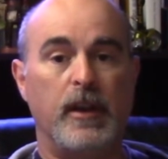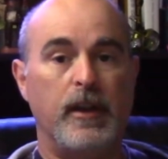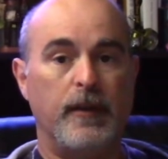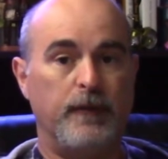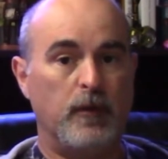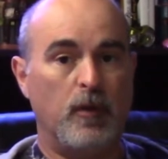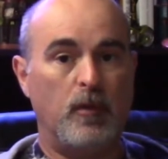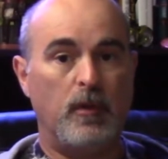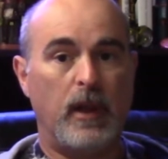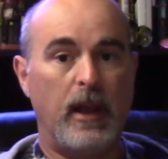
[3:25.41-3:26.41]
If you
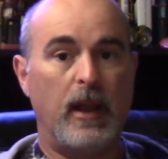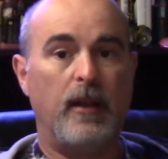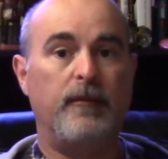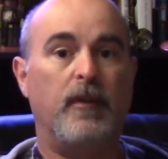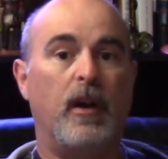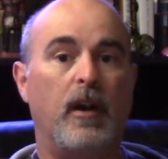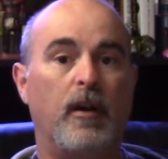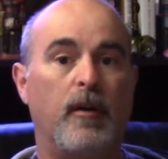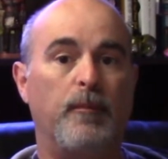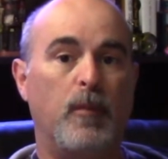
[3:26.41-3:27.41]
don't have
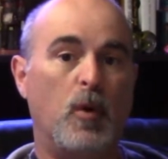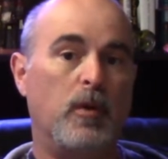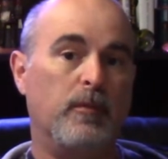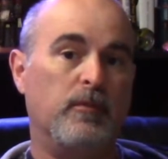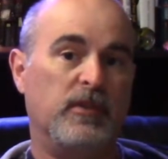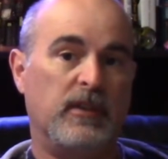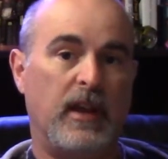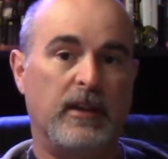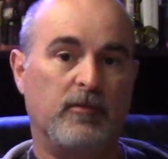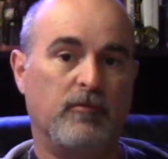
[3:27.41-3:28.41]
a modem
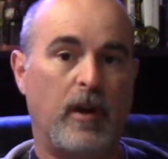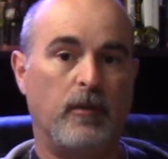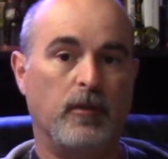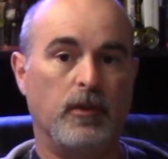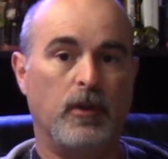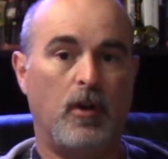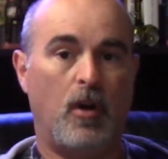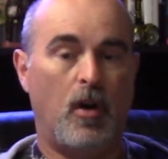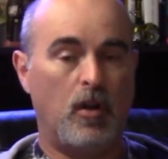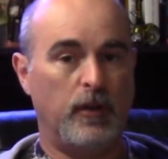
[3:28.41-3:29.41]
/ router
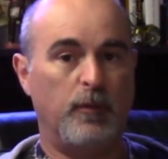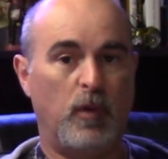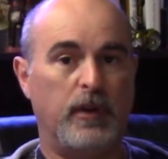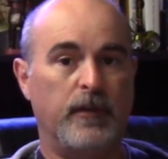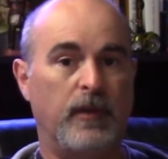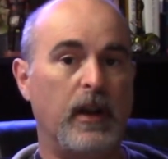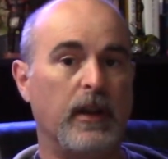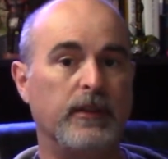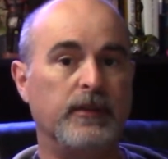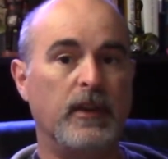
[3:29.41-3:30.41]
all in one
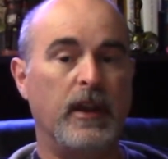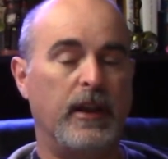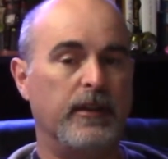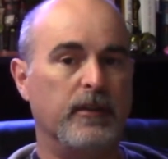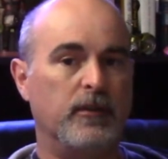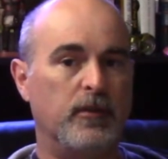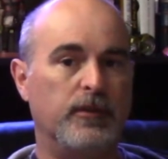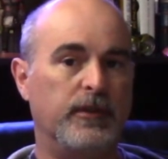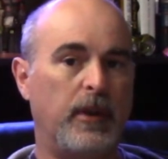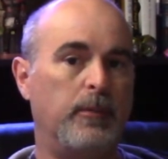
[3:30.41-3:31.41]
device and they're two
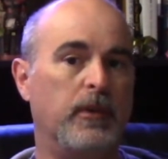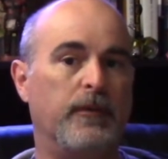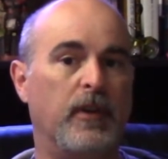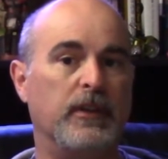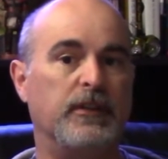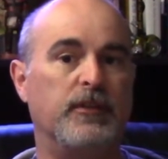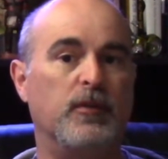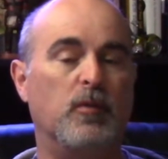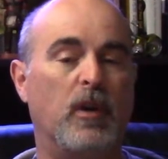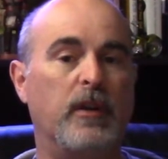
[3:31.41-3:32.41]
separate devices, you
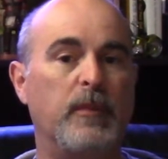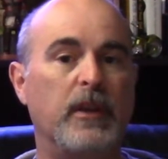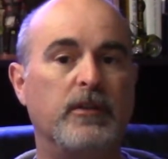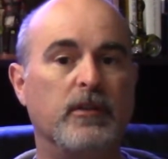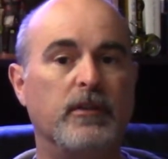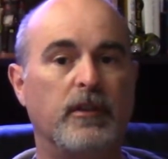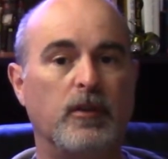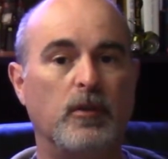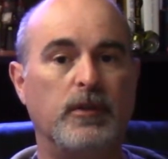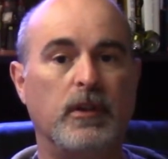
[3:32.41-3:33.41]
want to make sure that
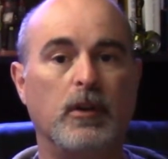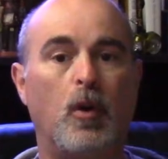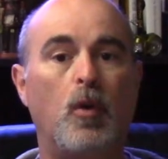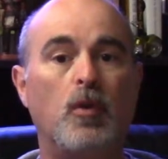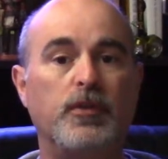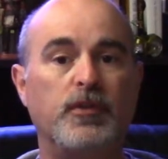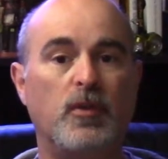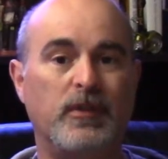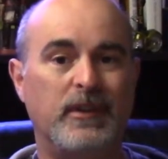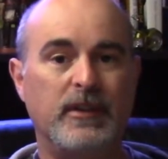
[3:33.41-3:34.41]
those are
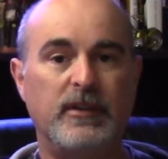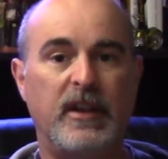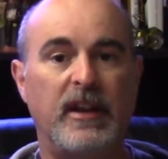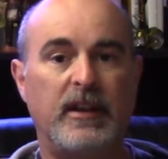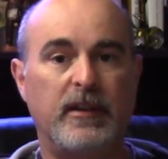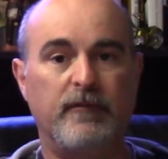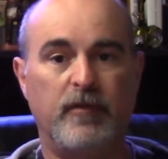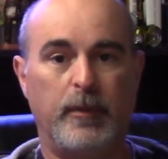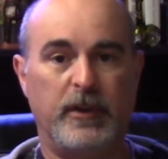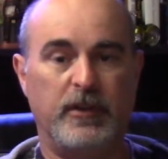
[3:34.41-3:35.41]
also disconnected
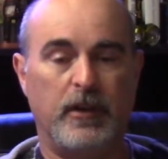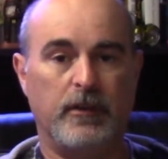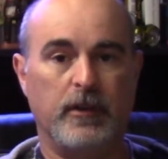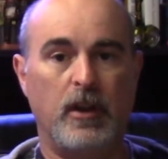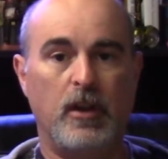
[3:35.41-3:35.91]
from each other.